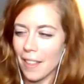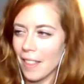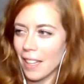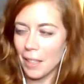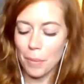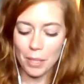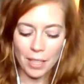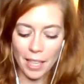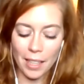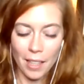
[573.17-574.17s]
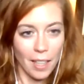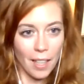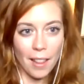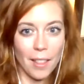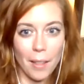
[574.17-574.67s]
and then it was like
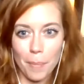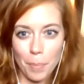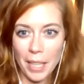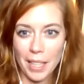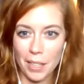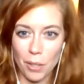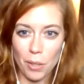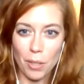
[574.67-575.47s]
the biggest